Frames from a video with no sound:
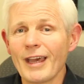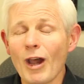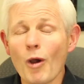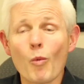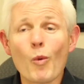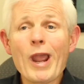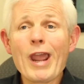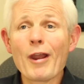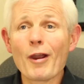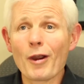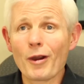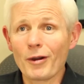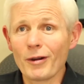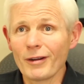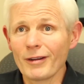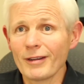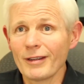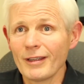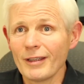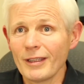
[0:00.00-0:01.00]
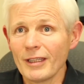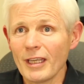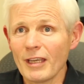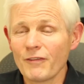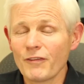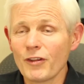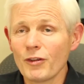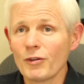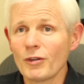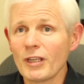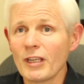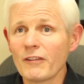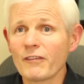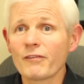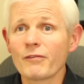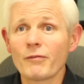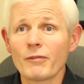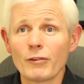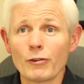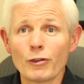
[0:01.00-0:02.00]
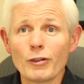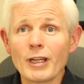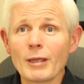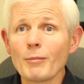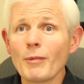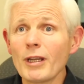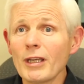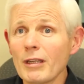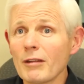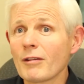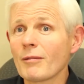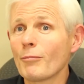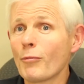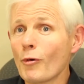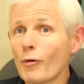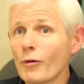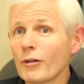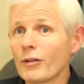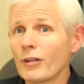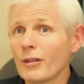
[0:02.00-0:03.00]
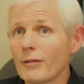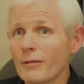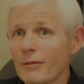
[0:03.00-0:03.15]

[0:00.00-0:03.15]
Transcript: aware if earning money is important to